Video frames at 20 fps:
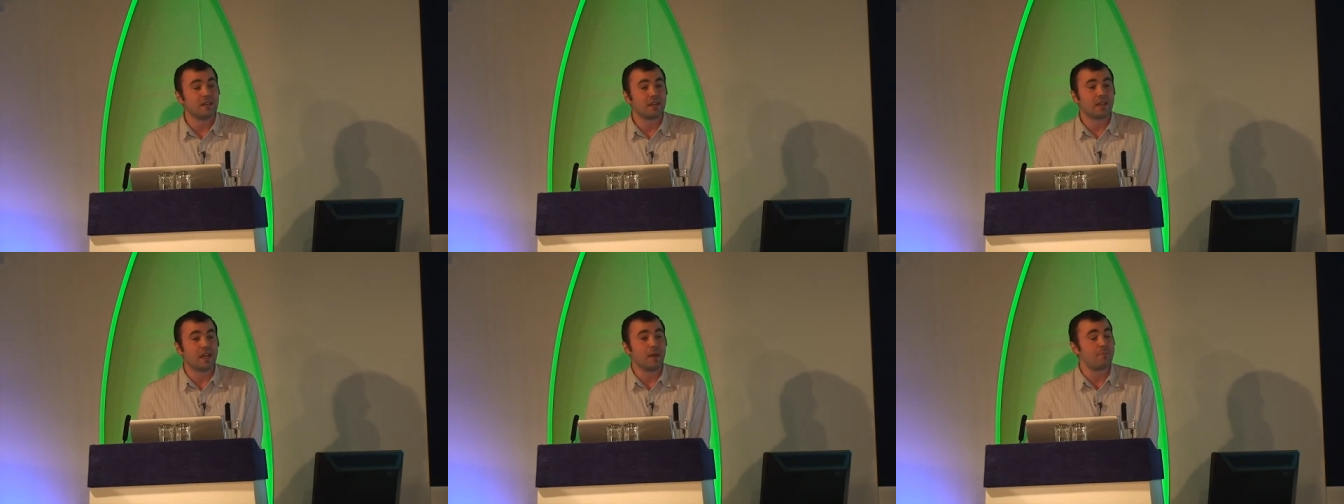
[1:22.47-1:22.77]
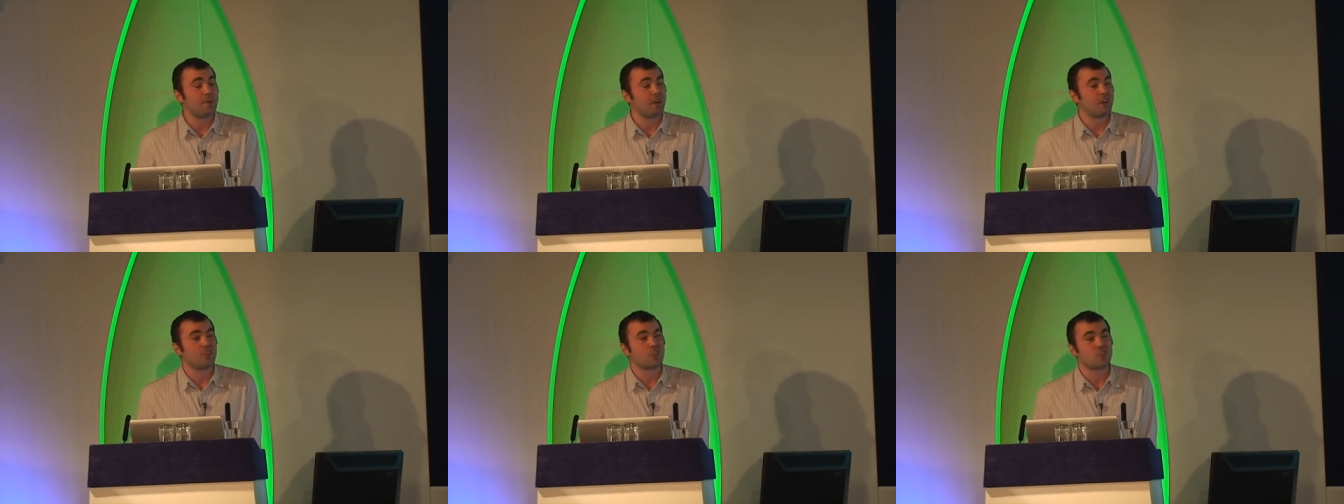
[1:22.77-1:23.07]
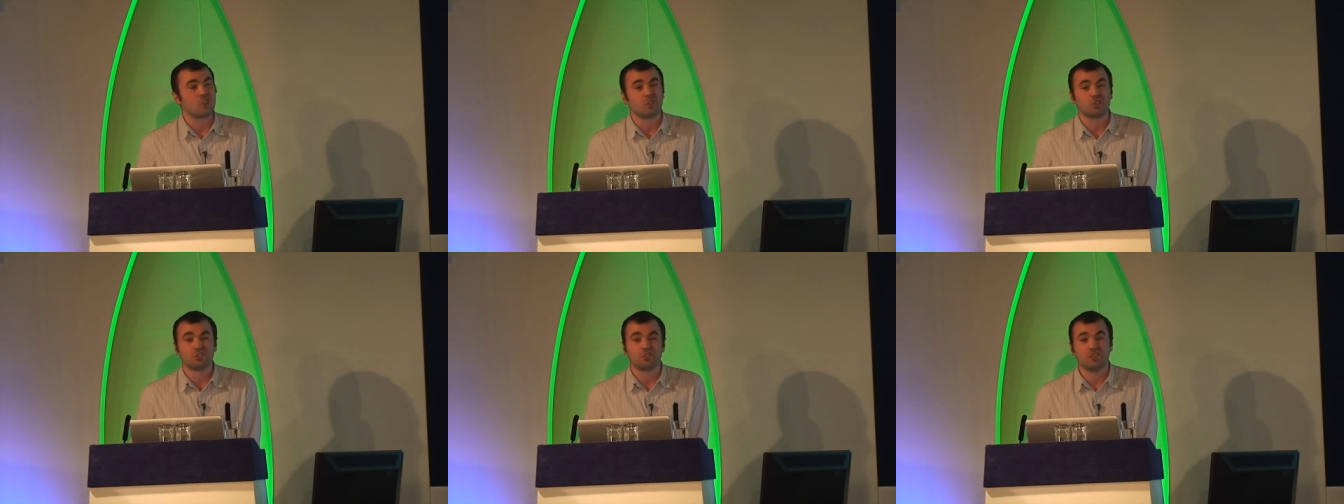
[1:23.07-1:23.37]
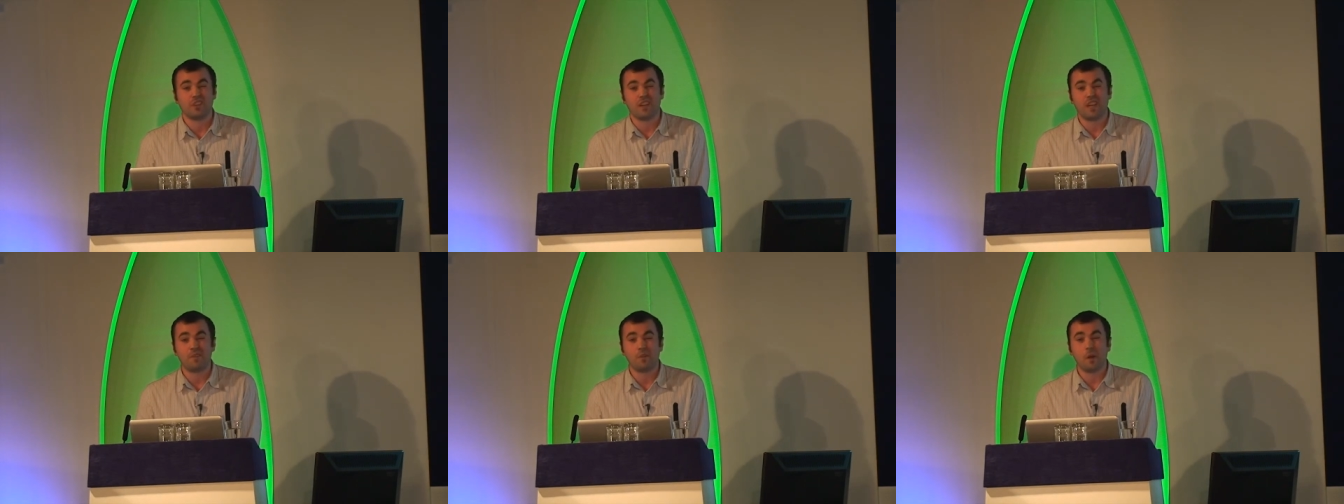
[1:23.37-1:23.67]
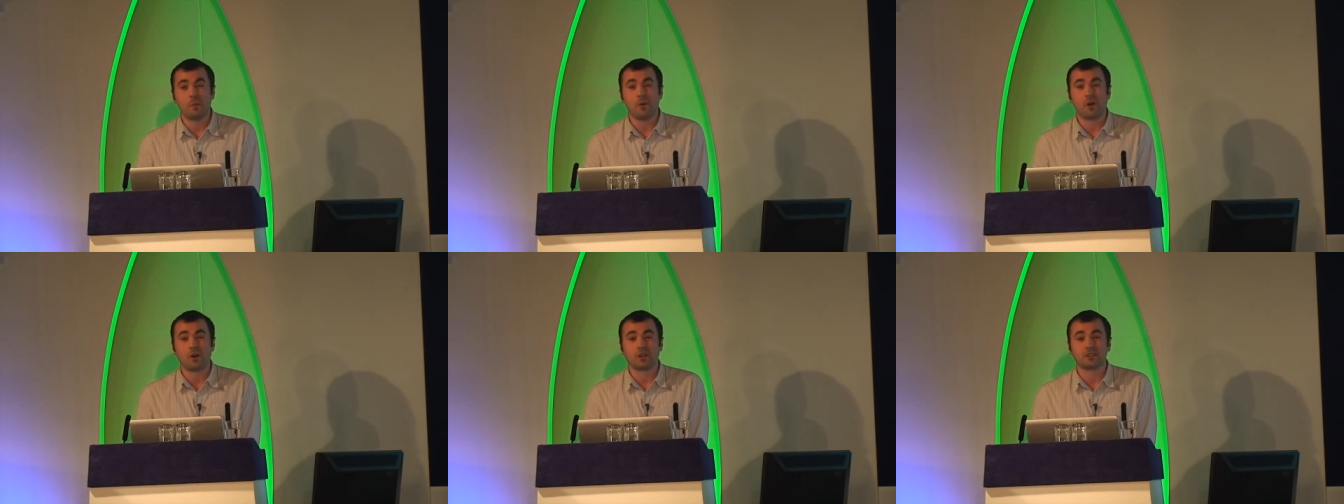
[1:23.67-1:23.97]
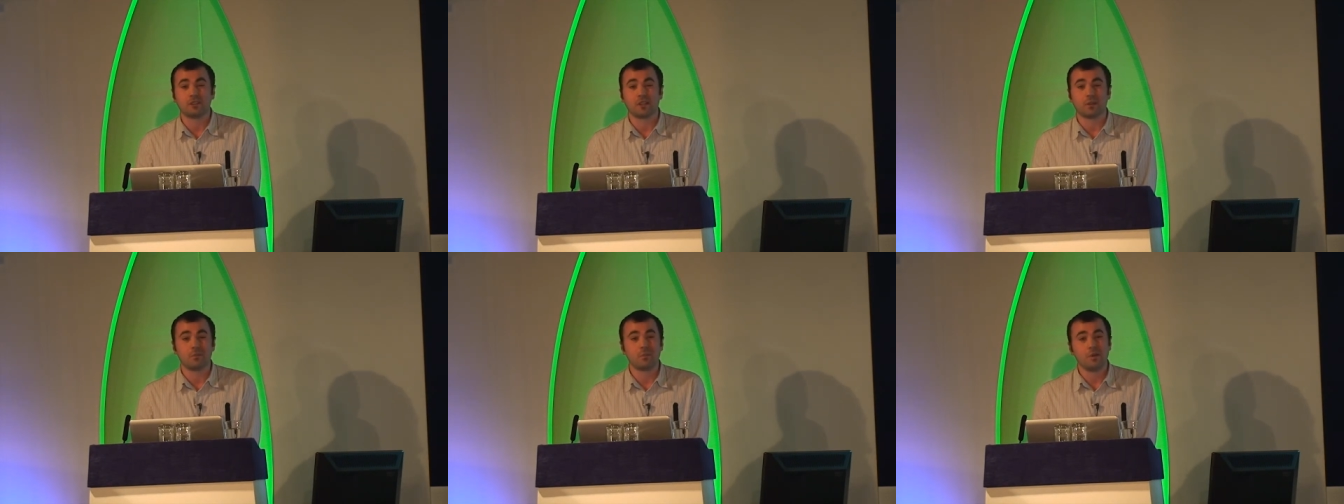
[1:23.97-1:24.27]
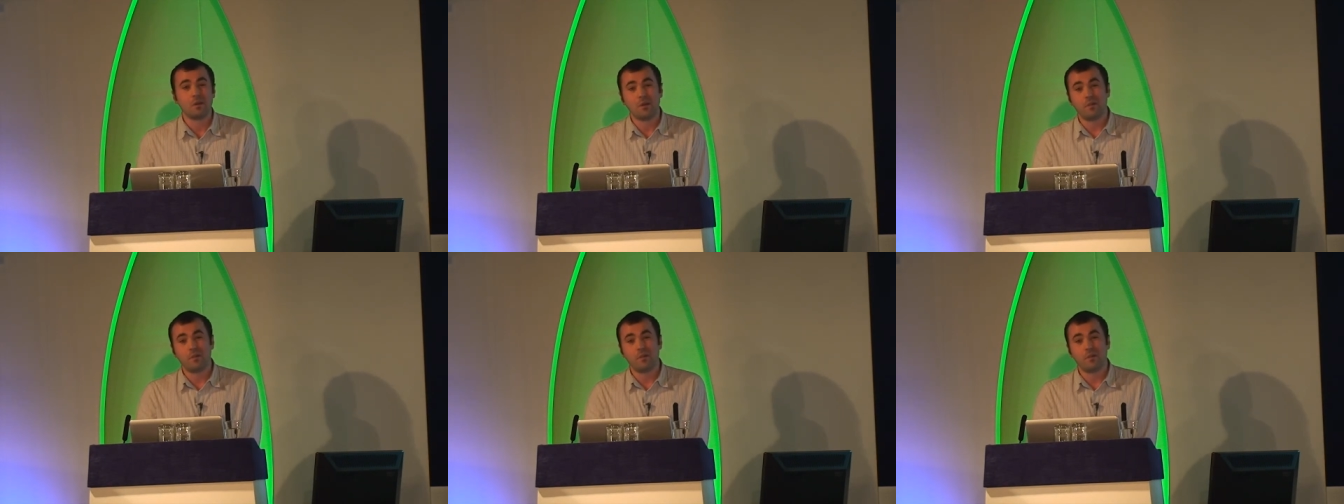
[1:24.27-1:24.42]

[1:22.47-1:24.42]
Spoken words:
get better results from the email marketing.